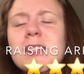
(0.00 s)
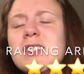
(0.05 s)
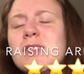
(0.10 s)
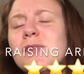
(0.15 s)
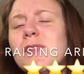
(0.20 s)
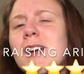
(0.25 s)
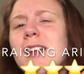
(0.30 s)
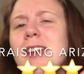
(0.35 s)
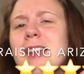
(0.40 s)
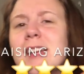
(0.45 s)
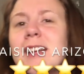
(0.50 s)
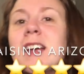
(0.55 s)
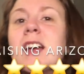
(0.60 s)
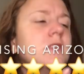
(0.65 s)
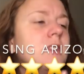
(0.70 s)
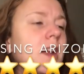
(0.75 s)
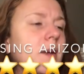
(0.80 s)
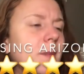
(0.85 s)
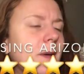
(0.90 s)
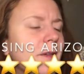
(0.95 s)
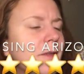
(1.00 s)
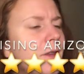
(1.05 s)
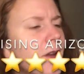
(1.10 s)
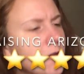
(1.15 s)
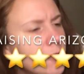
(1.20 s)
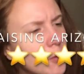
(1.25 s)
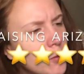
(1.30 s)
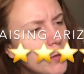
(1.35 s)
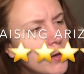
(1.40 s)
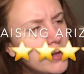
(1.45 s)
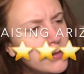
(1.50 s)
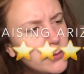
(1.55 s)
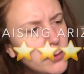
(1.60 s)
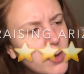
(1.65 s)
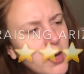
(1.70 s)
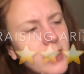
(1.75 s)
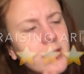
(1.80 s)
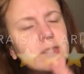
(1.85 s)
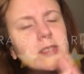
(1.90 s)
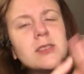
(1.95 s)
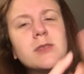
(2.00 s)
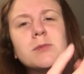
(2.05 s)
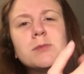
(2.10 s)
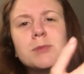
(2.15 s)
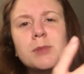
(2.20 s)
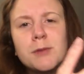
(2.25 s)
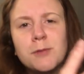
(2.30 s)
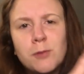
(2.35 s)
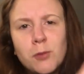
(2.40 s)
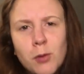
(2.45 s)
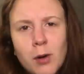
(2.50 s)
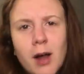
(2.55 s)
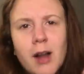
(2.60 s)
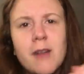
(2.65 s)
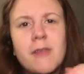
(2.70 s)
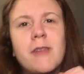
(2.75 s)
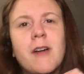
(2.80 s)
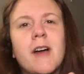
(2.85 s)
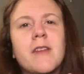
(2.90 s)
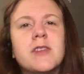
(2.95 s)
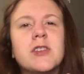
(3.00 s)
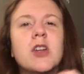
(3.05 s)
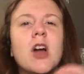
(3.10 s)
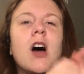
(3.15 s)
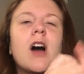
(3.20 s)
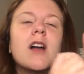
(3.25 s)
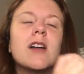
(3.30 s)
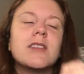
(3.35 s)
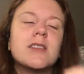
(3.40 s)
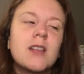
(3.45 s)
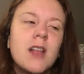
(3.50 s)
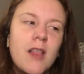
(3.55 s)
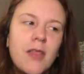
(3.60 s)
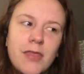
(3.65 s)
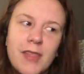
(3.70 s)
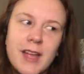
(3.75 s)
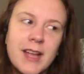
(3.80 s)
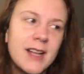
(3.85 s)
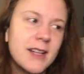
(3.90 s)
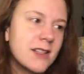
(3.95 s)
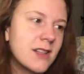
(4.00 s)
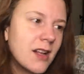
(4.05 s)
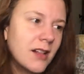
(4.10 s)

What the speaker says: it's funny. Not my favorite one I've watched, but 4 out of 5 stars. Think it's